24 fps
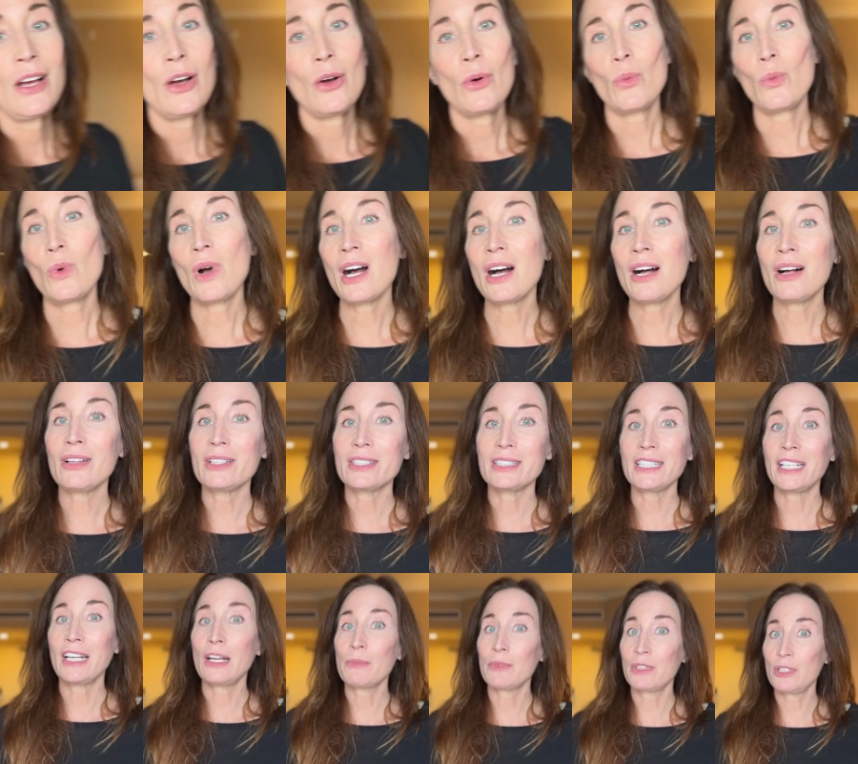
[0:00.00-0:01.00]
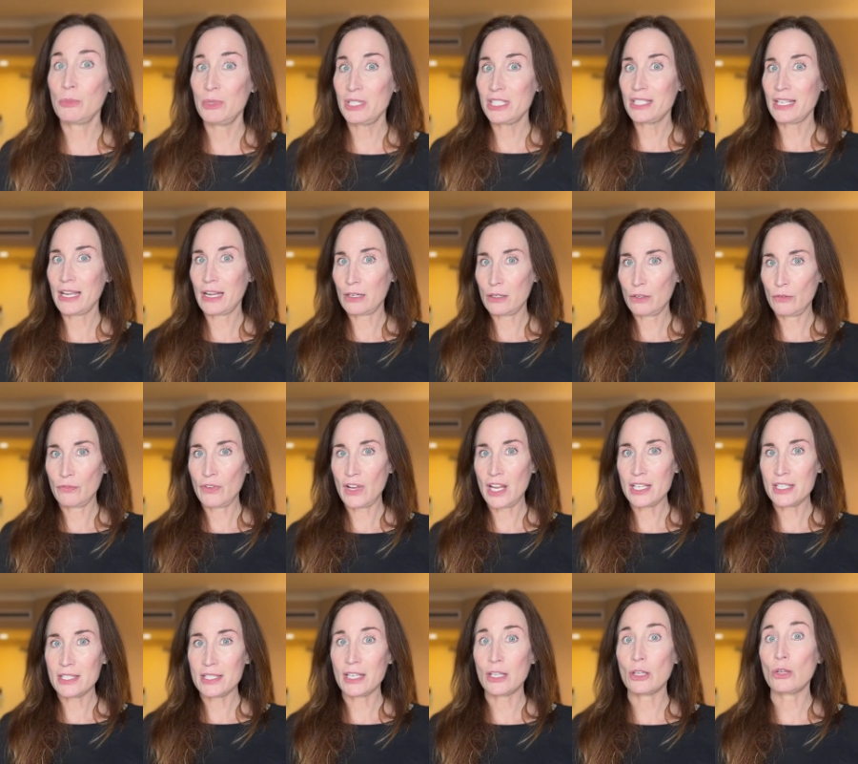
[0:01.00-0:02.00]
well, then I'm going to be
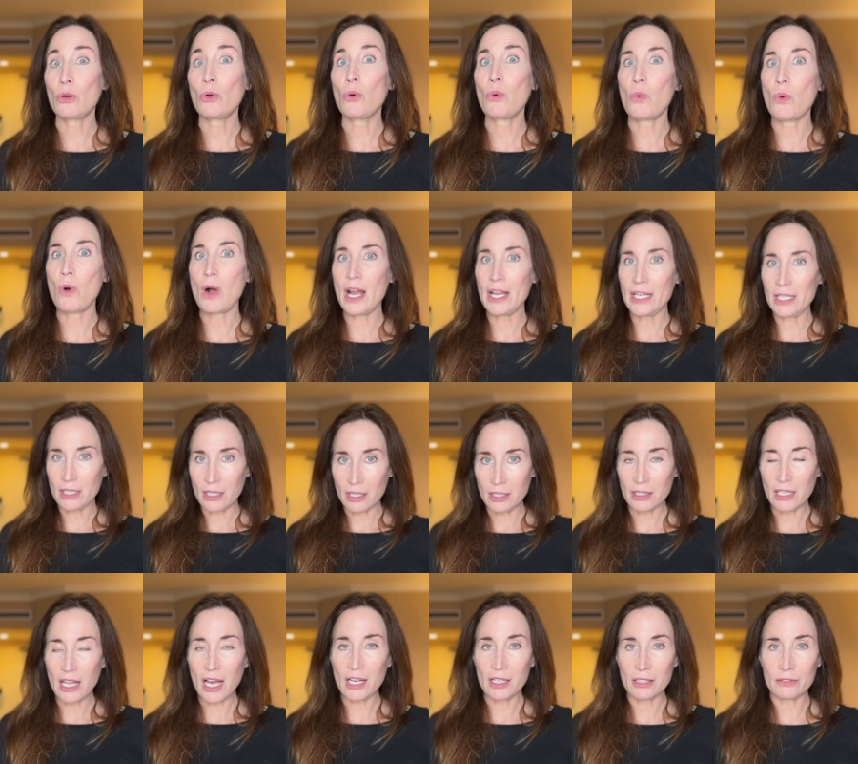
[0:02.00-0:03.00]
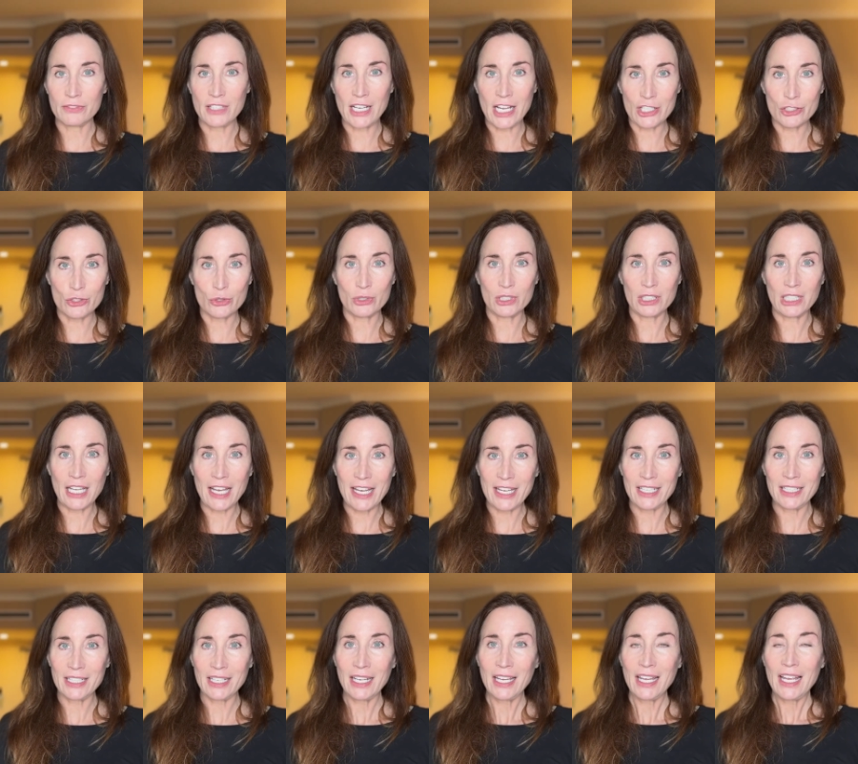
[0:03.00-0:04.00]
sacrificing quite a lot of natural light.
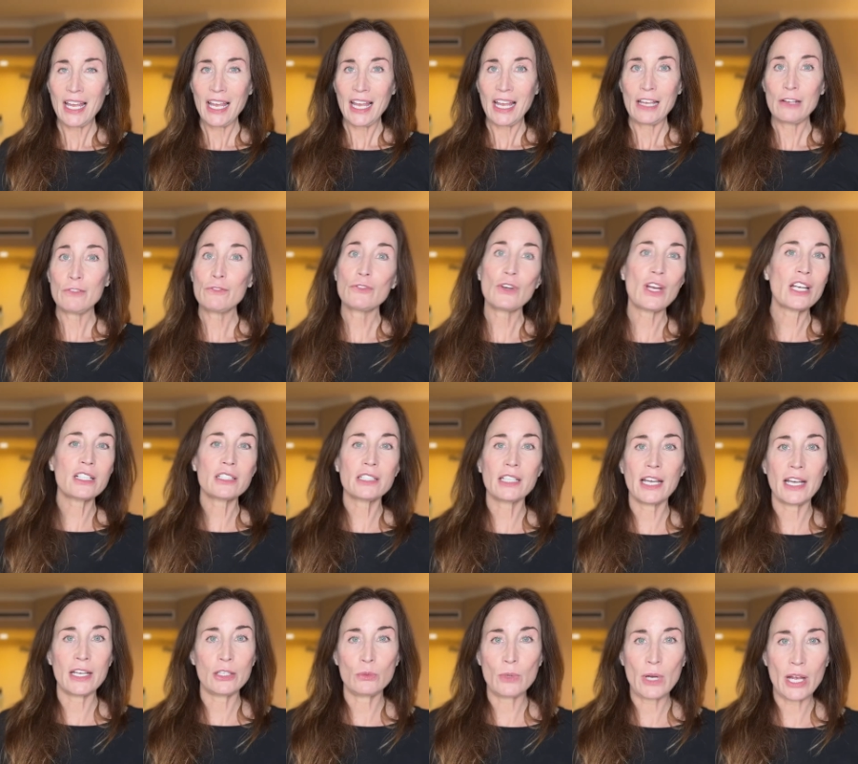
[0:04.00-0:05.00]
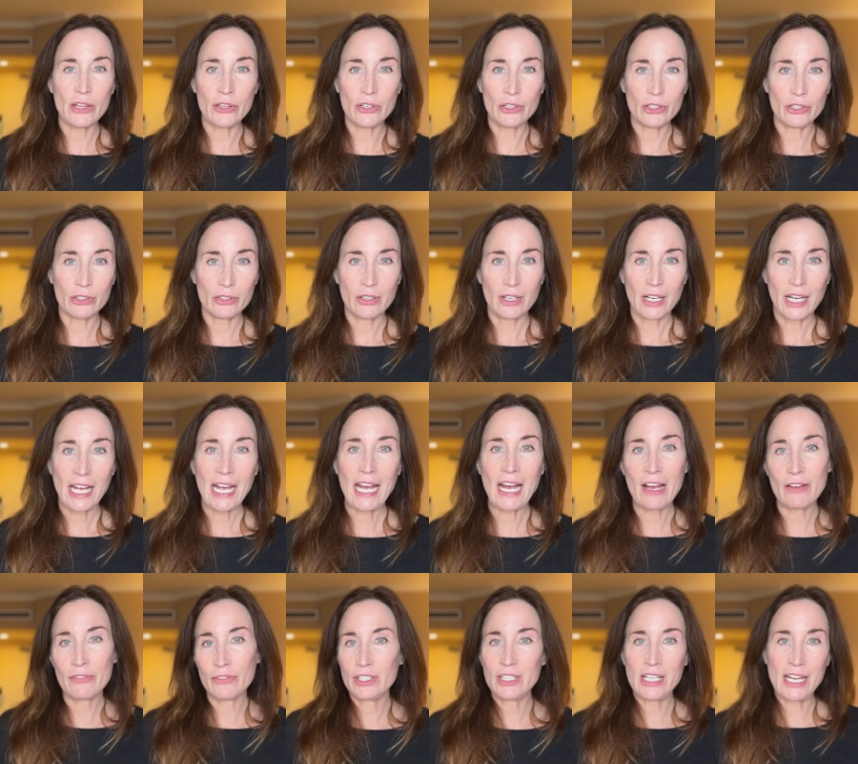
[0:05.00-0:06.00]
And frankly, I'd rather
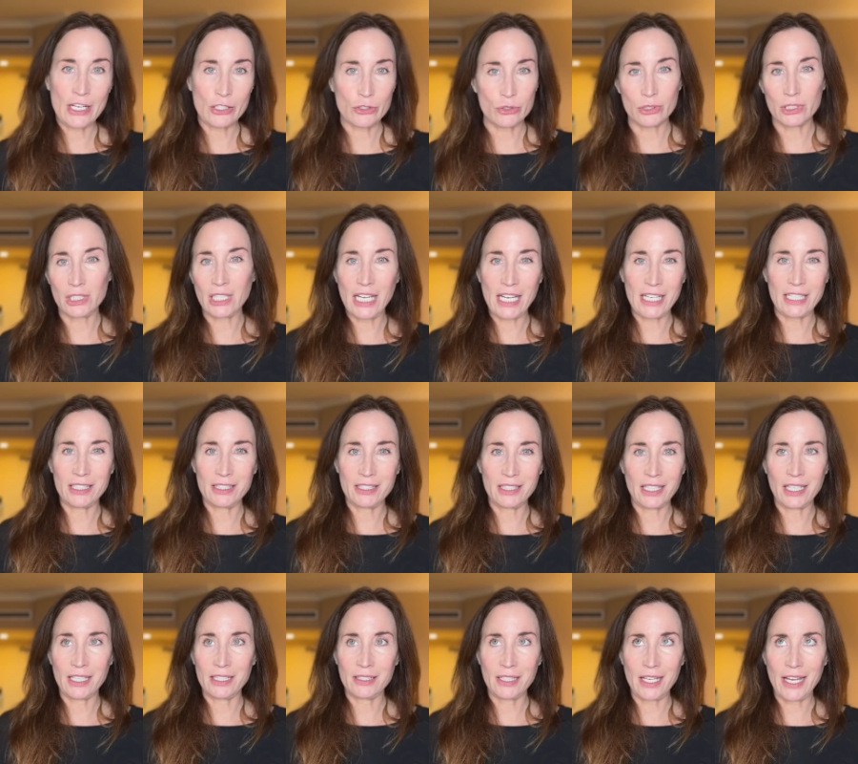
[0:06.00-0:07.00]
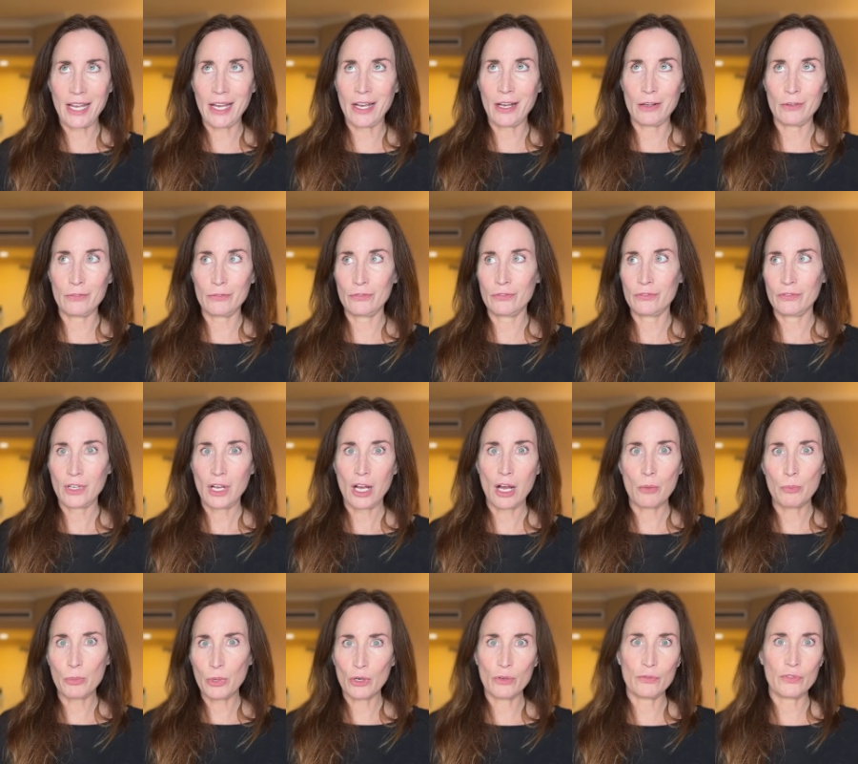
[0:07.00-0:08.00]
have the natural light than have a
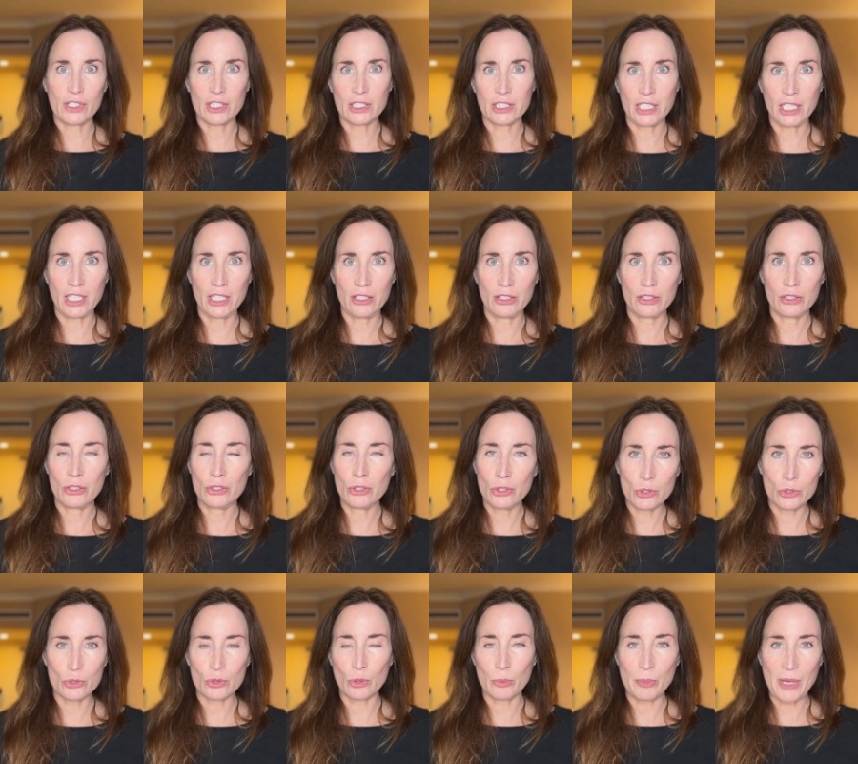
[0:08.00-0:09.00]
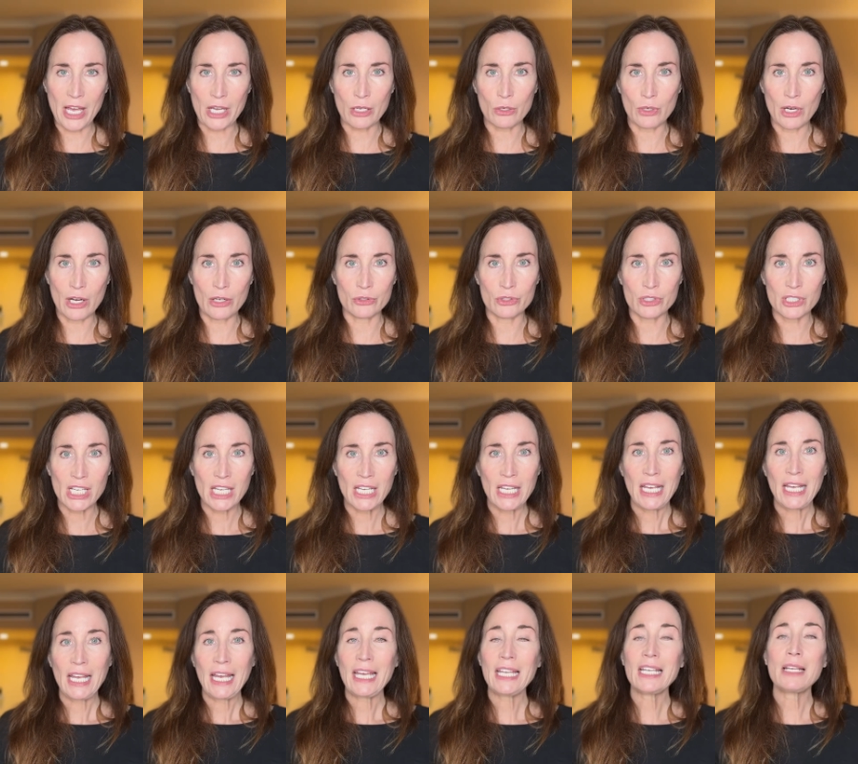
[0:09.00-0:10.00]
perfectly neutral background.
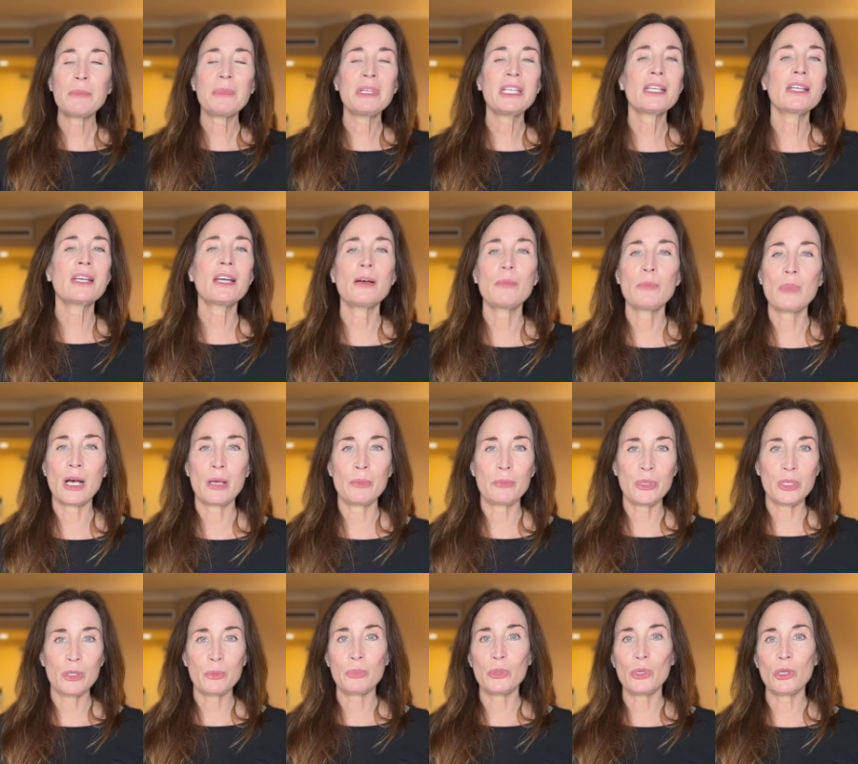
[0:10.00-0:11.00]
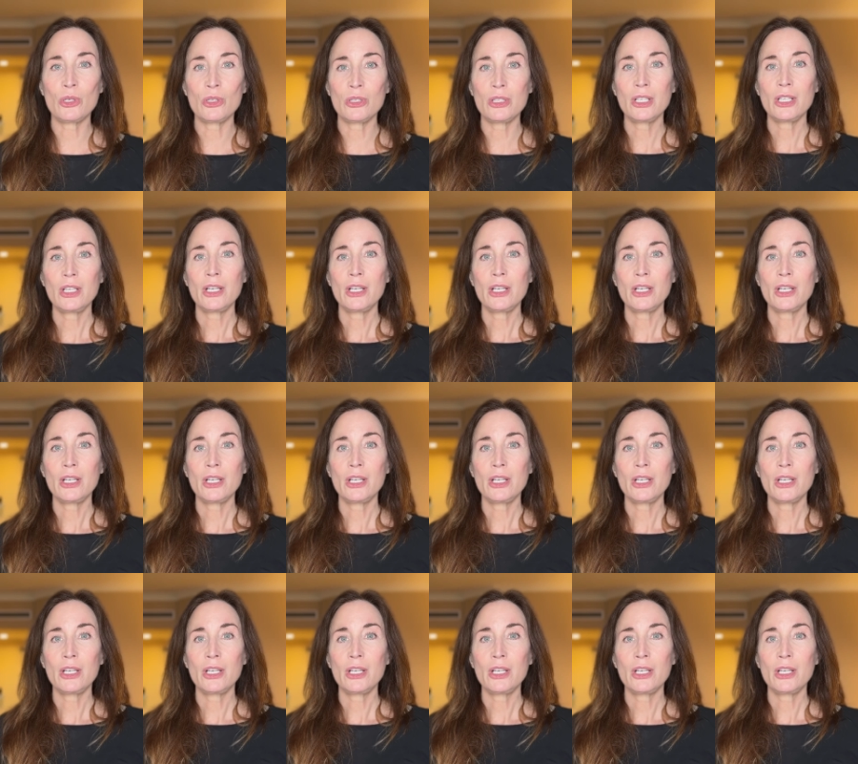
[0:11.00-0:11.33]
And I mean, come on, people.